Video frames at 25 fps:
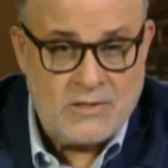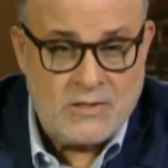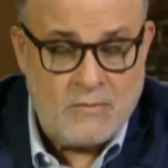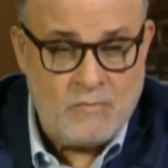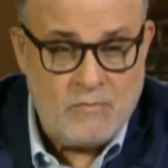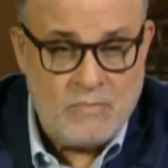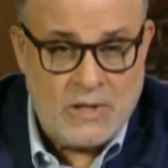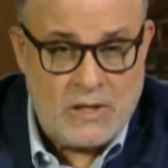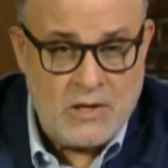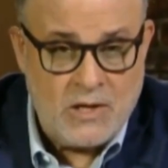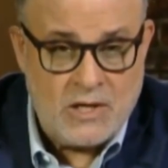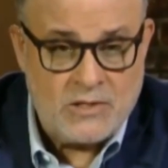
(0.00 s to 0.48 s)
and
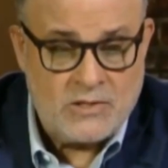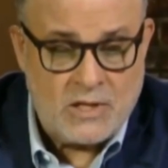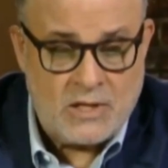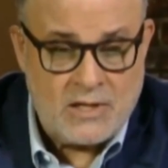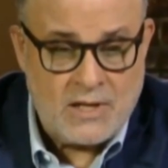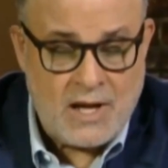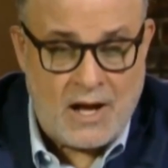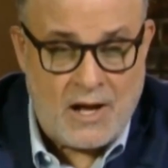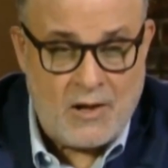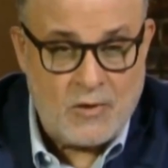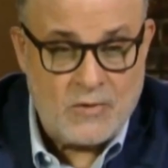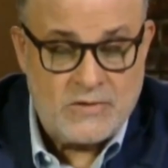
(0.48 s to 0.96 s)
billions of
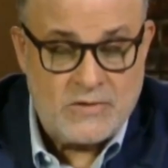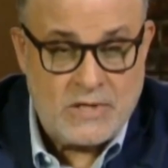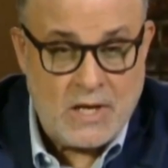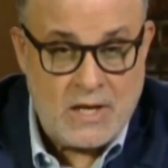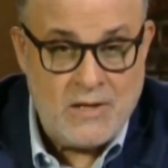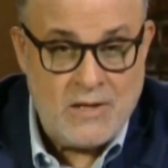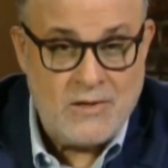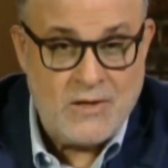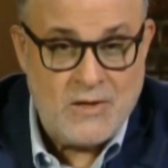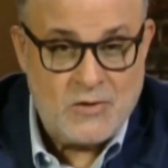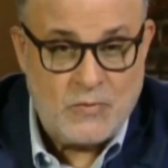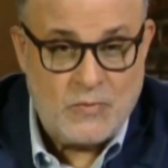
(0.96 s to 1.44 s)
dollars
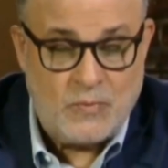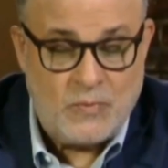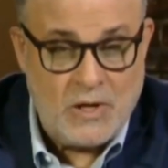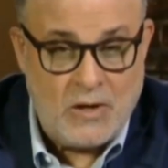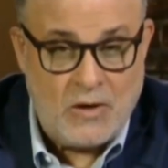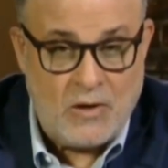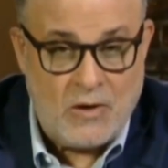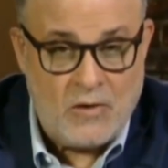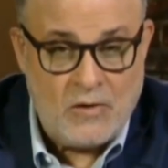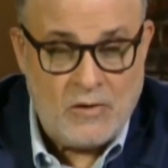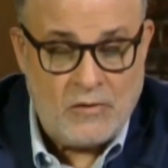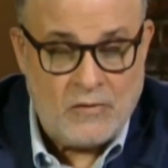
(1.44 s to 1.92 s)
in this
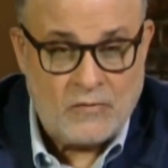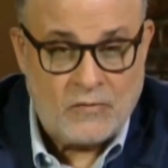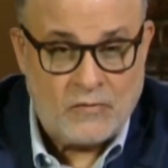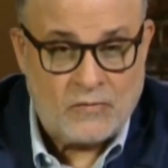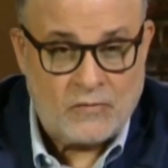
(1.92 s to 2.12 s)
bill